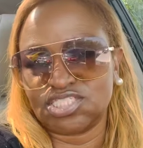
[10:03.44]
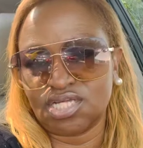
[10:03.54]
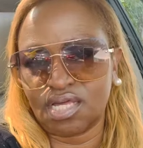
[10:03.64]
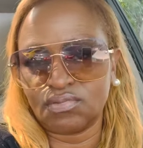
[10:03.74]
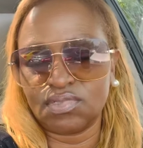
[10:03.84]

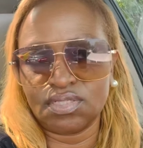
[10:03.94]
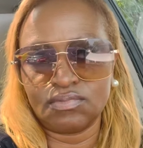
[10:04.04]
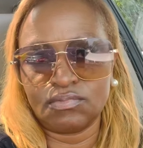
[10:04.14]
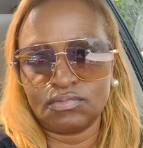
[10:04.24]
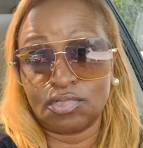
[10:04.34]
channel
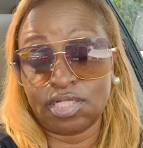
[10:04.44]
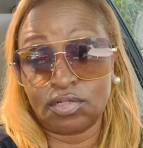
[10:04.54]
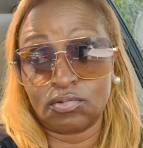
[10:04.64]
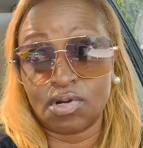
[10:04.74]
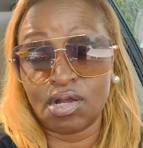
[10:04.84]

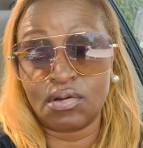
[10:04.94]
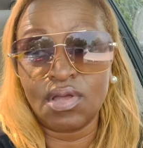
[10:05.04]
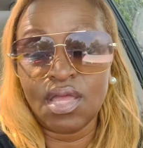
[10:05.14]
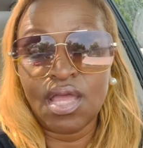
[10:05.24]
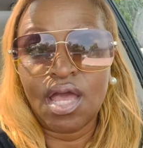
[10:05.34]
can grow.
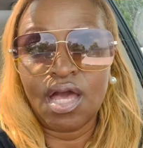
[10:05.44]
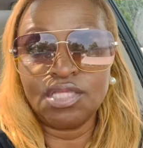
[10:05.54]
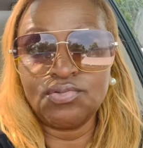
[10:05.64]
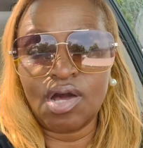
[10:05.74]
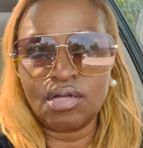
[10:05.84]

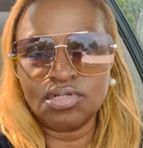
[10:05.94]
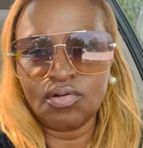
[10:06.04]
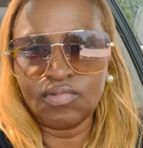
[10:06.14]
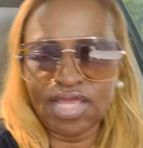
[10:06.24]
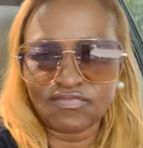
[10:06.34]
You all know
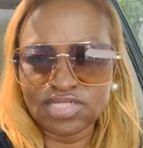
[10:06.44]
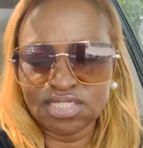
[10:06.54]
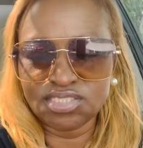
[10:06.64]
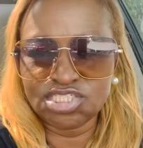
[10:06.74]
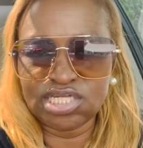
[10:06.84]
we have
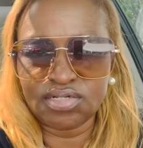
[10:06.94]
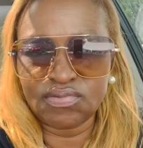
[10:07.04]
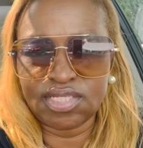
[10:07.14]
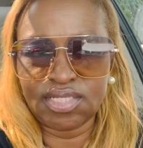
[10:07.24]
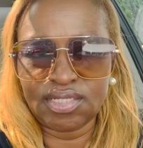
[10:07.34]
another
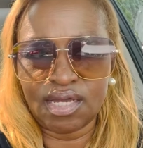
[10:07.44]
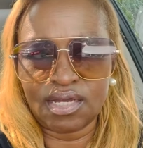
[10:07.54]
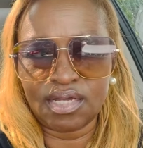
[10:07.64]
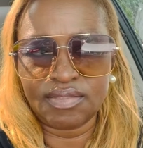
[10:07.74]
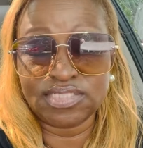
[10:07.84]
channel,
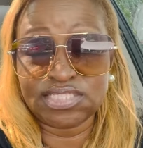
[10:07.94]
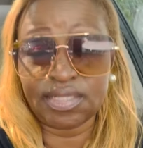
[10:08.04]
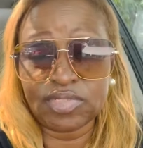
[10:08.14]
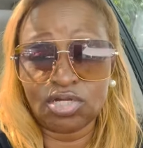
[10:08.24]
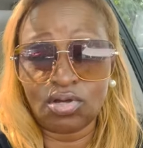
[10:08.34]
the
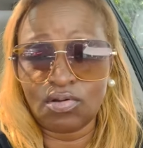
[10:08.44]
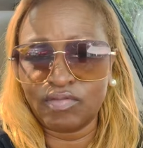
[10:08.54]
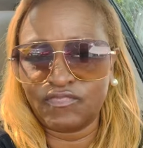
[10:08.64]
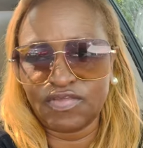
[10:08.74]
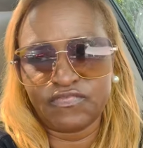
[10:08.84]
Sammy Nicole
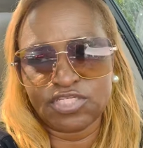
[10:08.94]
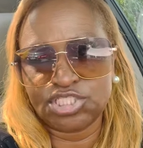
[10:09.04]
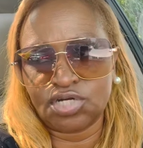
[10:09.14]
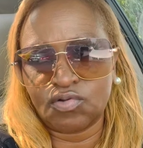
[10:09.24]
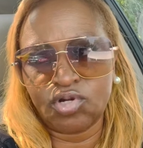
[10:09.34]
and Fifi
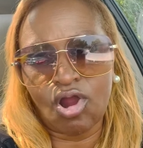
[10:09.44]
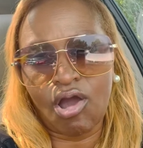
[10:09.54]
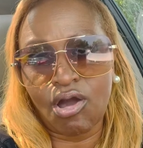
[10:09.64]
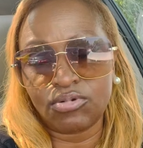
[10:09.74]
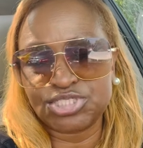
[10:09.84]
Show. We're
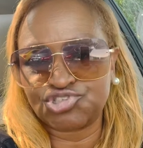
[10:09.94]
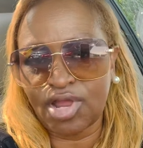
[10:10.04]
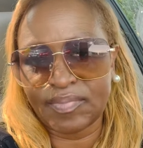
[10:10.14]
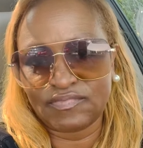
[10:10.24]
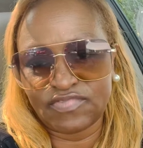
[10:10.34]
always
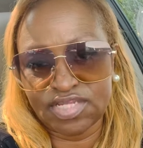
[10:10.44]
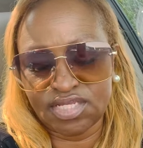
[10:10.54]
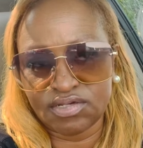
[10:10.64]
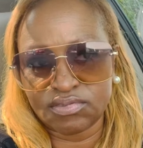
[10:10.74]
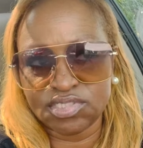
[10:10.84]
dropping
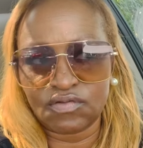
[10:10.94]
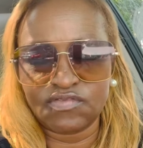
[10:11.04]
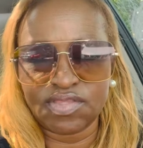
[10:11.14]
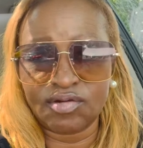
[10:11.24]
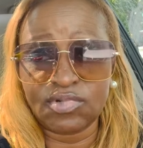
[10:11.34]
videos
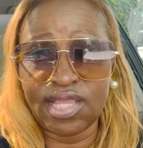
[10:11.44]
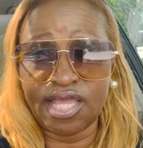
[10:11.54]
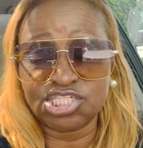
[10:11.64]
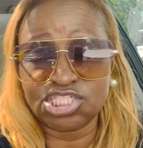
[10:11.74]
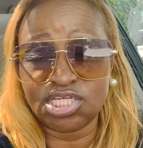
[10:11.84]
over there. We
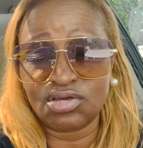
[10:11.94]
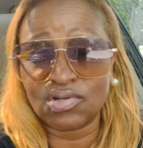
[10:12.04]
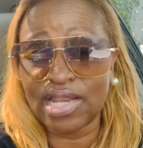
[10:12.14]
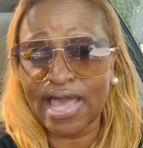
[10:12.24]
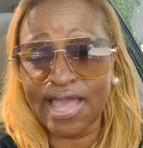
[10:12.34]
actually go
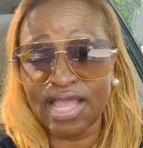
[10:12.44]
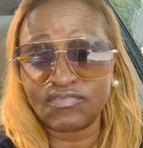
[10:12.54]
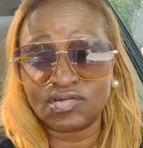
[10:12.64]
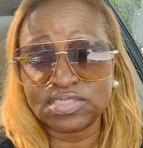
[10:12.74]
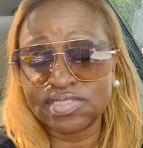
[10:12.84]
live
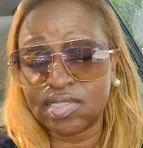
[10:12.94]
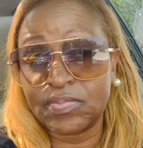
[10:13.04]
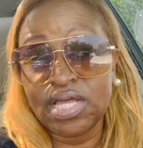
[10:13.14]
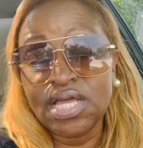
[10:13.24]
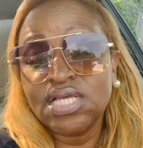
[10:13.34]
on
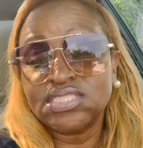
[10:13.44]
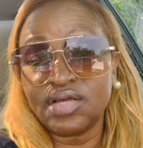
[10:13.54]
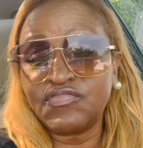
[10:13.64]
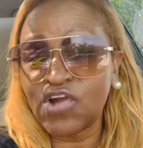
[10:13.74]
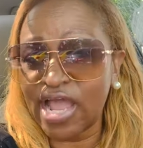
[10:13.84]

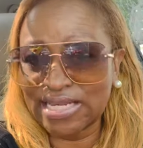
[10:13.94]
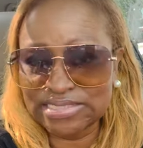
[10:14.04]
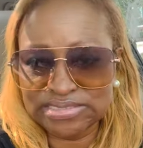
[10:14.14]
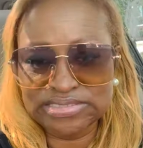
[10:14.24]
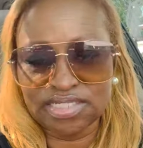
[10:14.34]
some
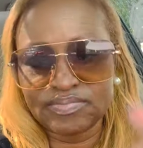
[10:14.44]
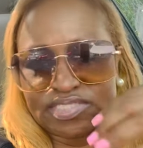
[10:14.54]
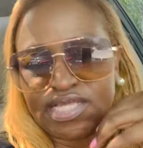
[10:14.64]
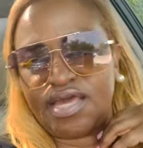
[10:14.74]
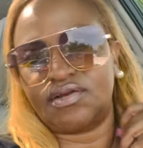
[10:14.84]
Fridays and some
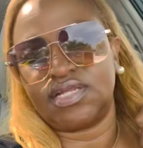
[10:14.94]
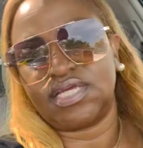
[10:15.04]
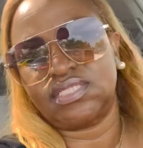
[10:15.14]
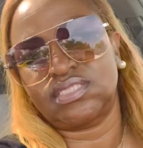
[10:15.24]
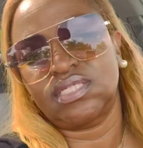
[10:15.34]

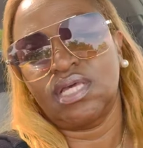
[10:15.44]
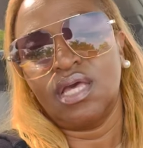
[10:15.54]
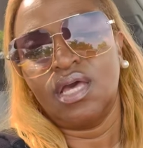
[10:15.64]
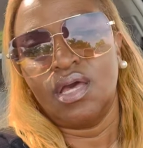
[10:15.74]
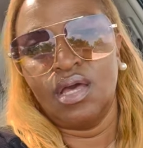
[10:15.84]
Saturdays.
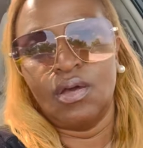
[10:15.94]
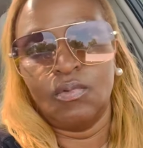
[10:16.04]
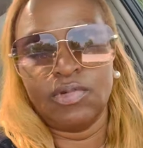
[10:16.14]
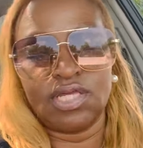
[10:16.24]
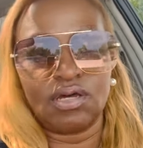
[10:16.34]

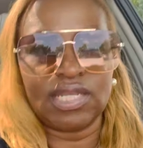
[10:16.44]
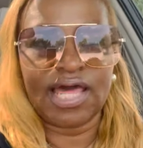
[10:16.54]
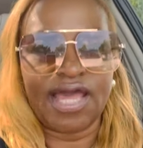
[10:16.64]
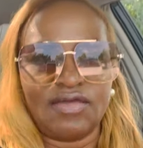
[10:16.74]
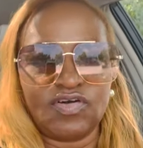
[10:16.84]
We go
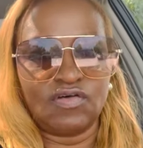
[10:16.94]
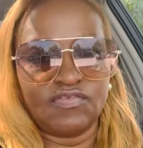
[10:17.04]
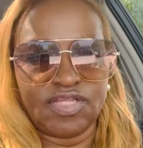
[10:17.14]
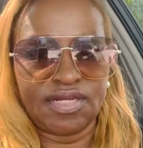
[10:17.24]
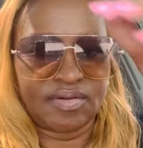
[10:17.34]
live over
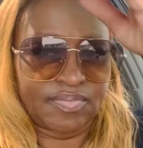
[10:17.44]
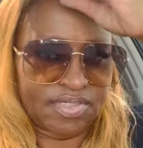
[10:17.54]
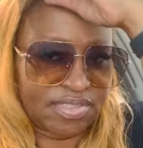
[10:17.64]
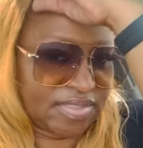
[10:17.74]
there, but